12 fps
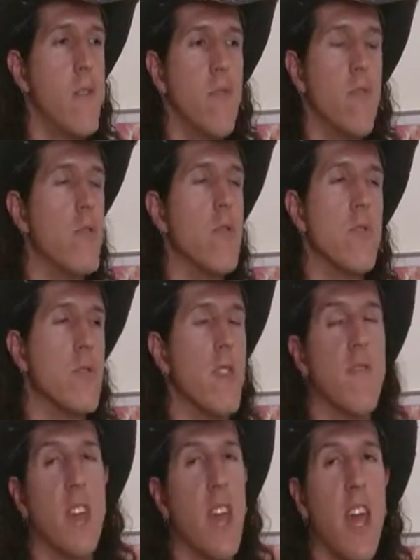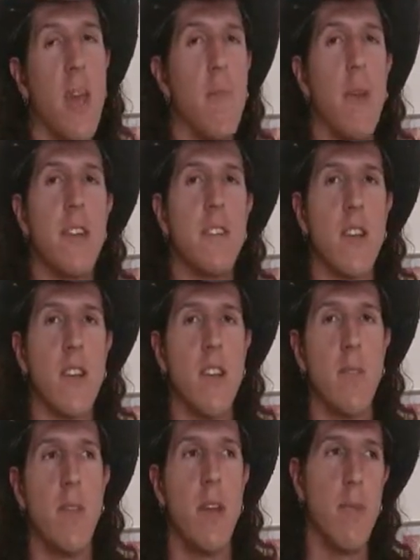rules of the game
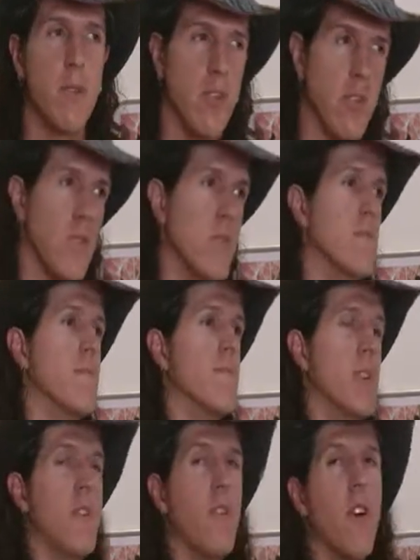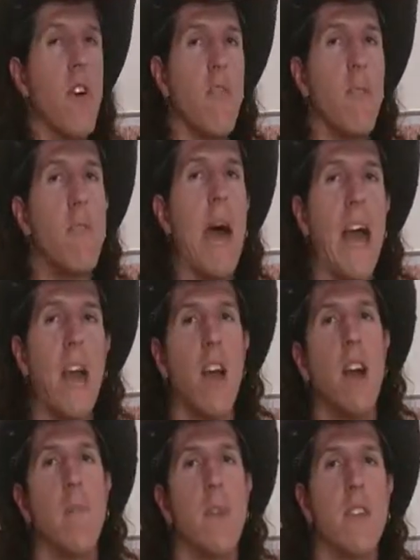basically to be able to evolve back
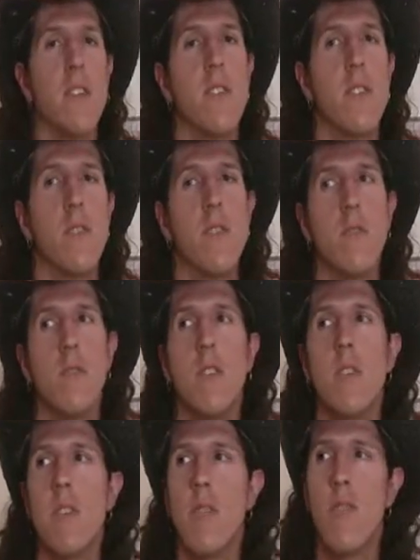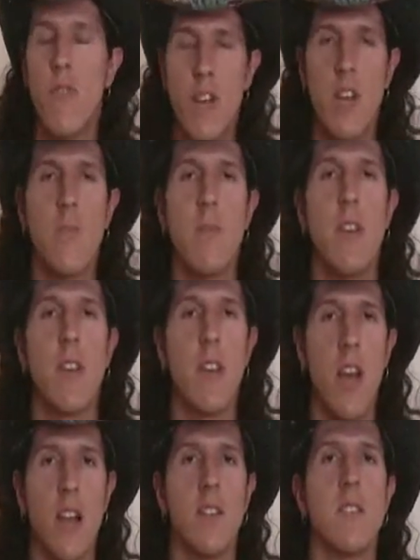up into freedom
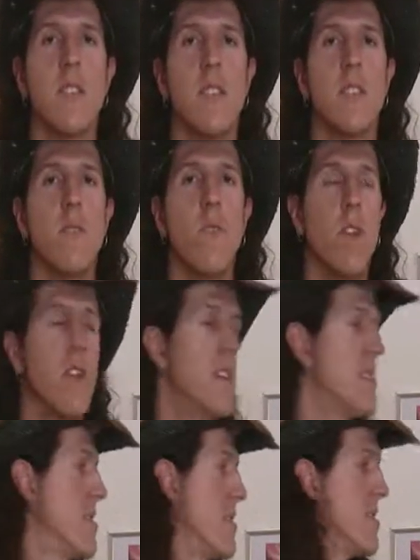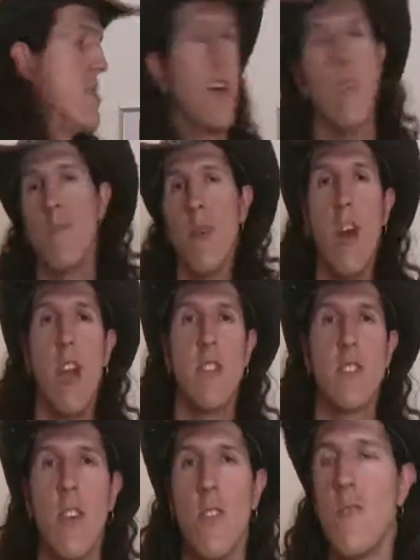and consciousness and oneness. So, all right,
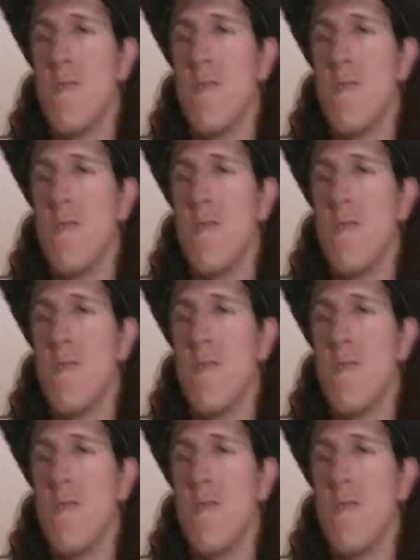let's go.